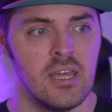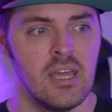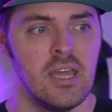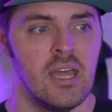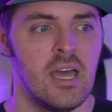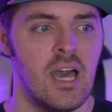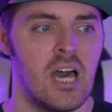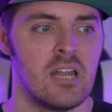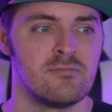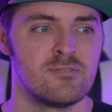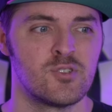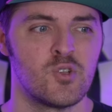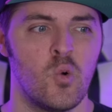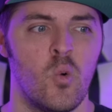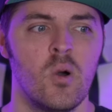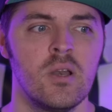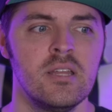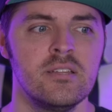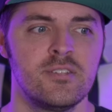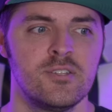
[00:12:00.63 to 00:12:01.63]
Out of
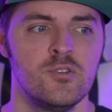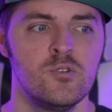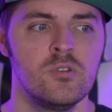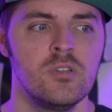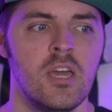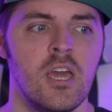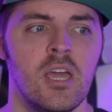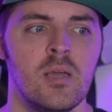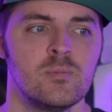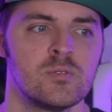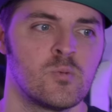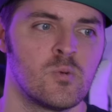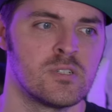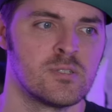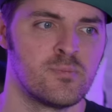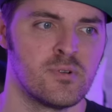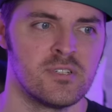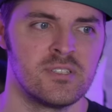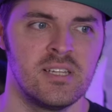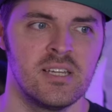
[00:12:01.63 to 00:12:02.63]
22 games where it's
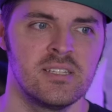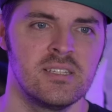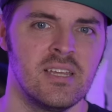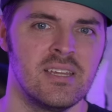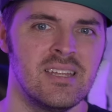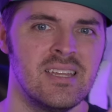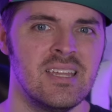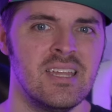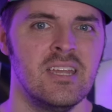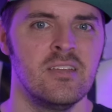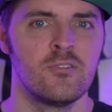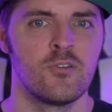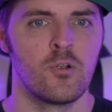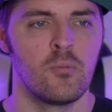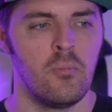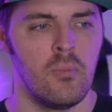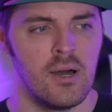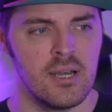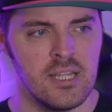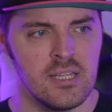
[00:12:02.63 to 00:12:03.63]
predicted either
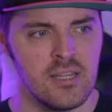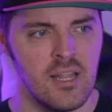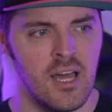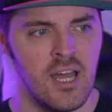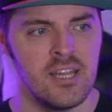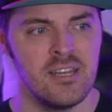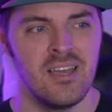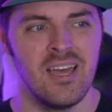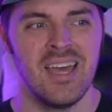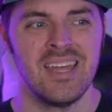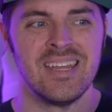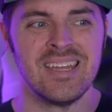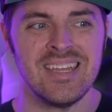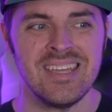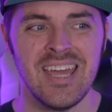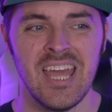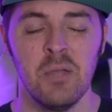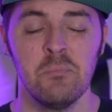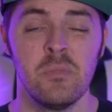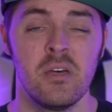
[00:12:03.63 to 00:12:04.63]
money line and a
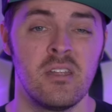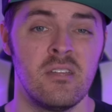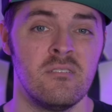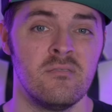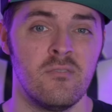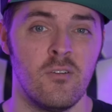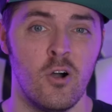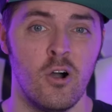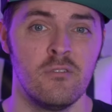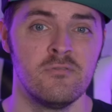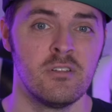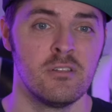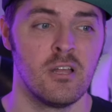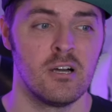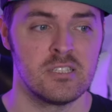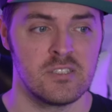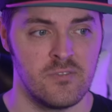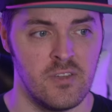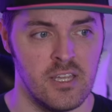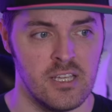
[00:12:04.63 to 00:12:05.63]
game that involved the Las
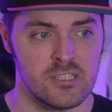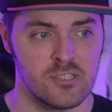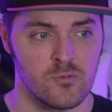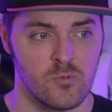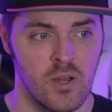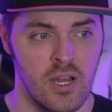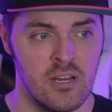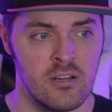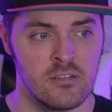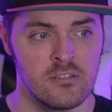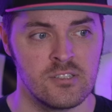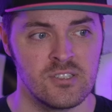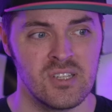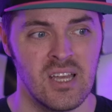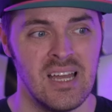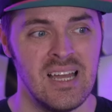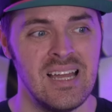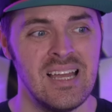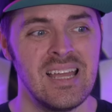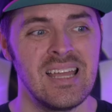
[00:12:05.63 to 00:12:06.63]
Vegas Raiders,
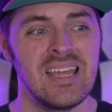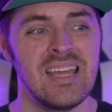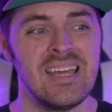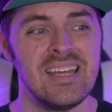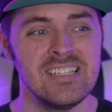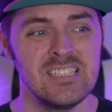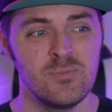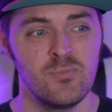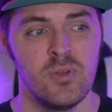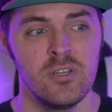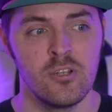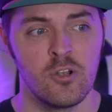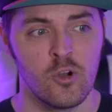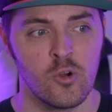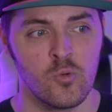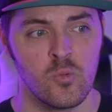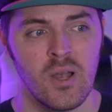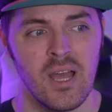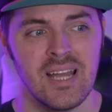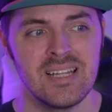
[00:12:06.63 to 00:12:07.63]
it's been
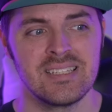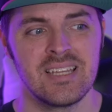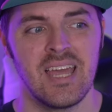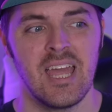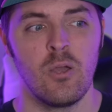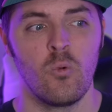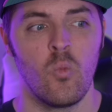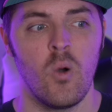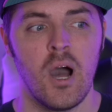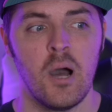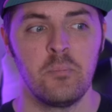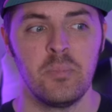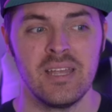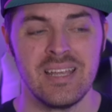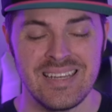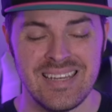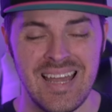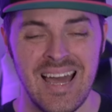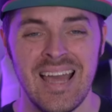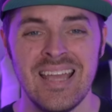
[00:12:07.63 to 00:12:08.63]
correct a whopping
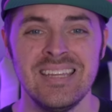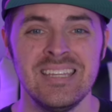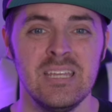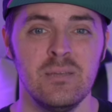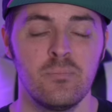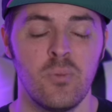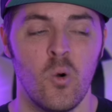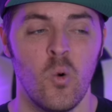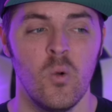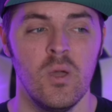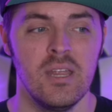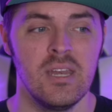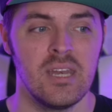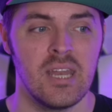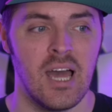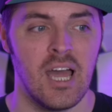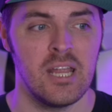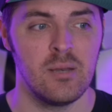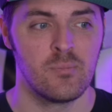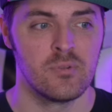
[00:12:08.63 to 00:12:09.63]

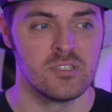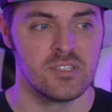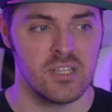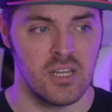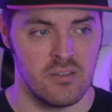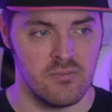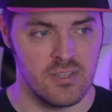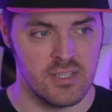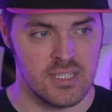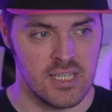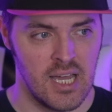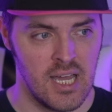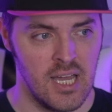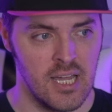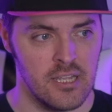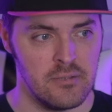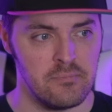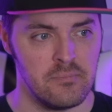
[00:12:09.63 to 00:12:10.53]
90.9% of the time.